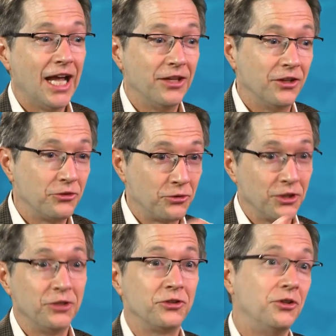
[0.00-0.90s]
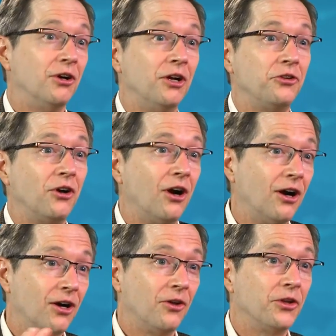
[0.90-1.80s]
and the trillions of neurons there are
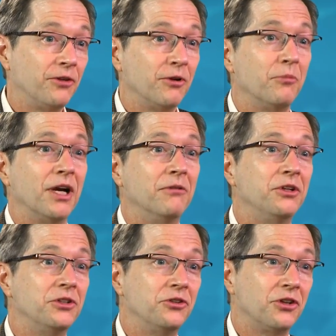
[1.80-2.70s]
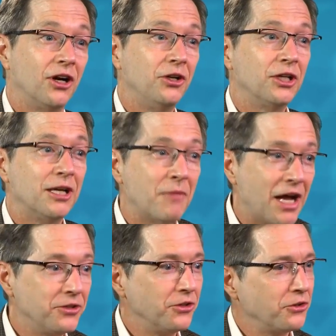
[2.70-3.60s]
and all the different brain regions there are, you can
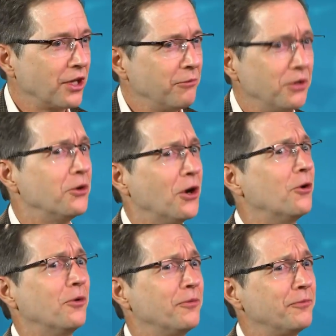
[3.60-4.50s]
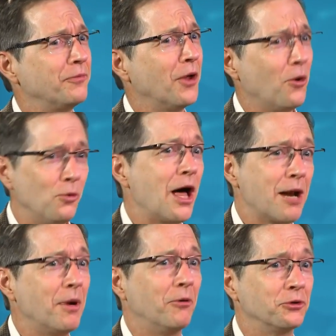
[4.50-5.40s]
imagine we don't know a whole lot
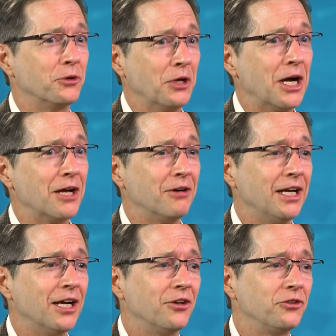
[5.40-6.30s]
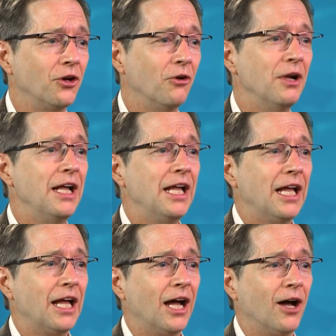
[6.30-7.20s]
about what's going on right now. So
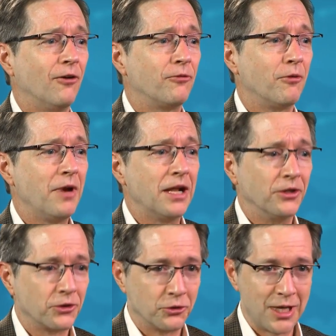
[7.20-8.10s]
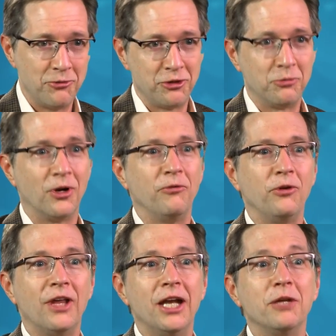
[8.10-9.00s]
from an analytical chemistry point of view,
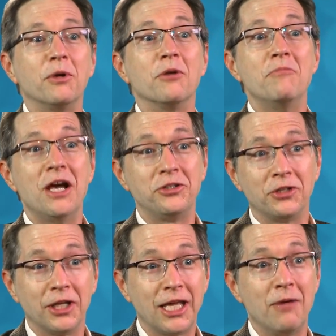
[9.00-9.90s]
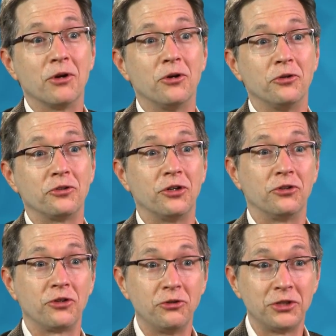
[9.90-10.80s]
the idea of being able to measure the chemicals that are
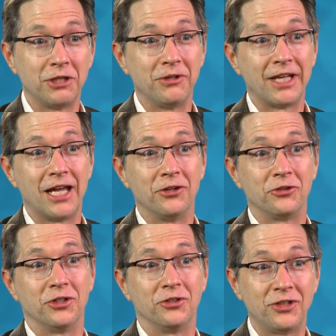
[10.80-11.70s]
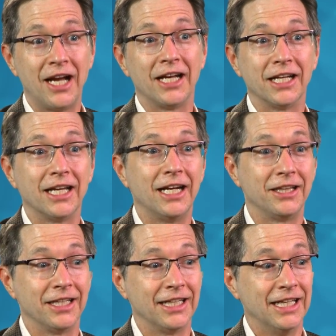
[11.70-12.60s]
associated with that is exciting, and I
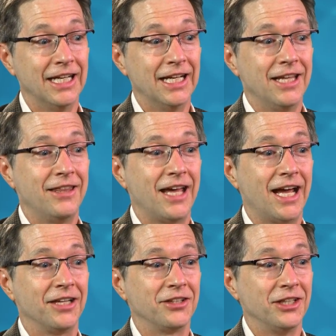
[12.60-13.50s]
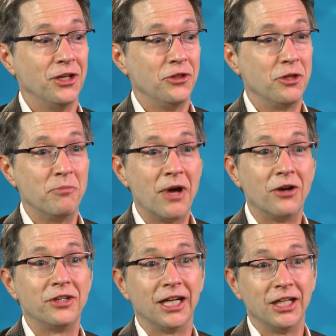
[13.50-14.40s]
think that the better
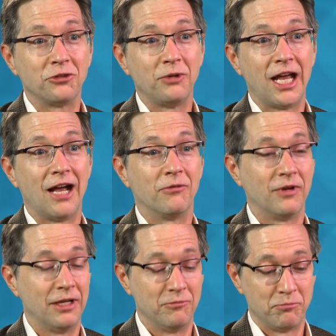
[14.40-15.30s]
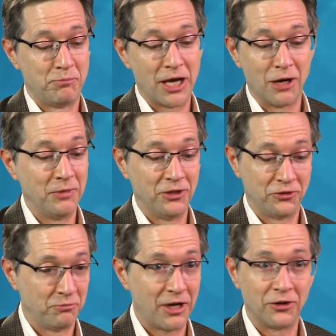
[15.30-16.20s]
techniques we have, and better means
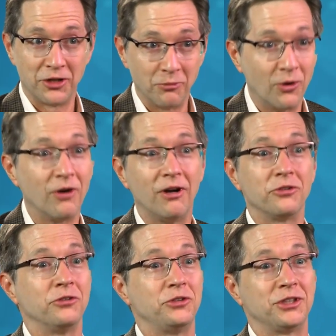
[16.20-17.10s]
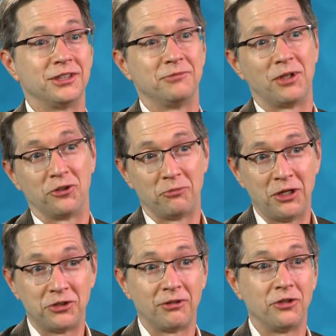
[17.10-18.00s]
better temporal resolution, better
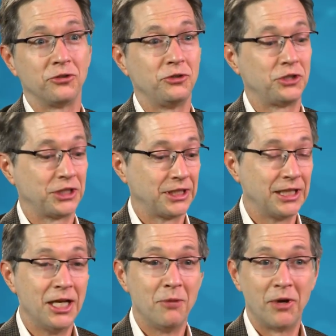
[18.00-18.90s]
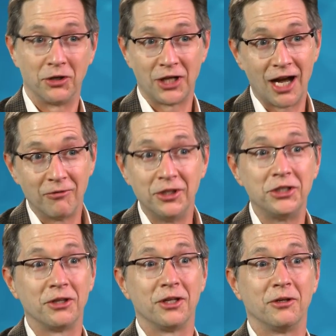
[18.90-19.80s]
spatial resolution, better coverage
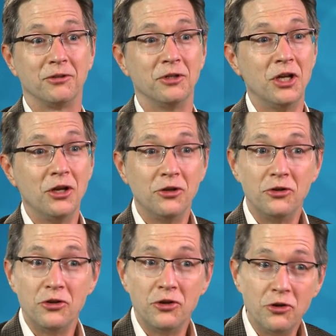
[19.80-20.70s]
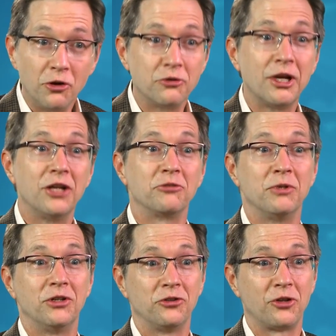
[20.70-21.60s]
of the
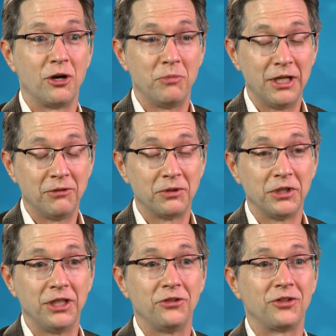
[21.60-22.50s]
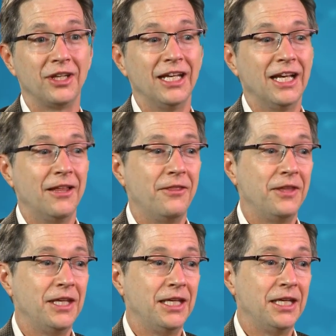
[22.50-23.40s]
neurotransmitters that are being released,
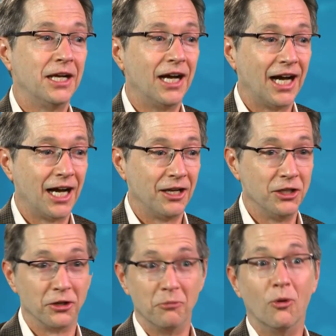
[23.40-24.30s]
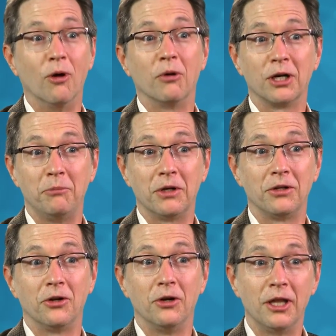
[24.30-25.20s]
the more we're going to be able to
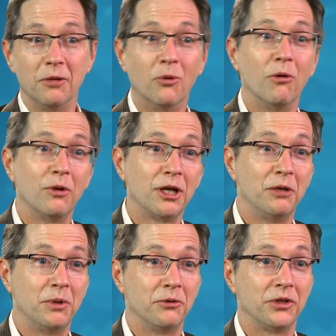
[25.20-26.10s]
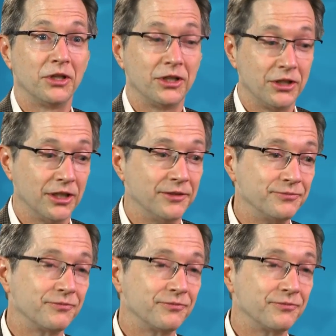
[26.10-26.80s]
learn, and the more we're going to be able to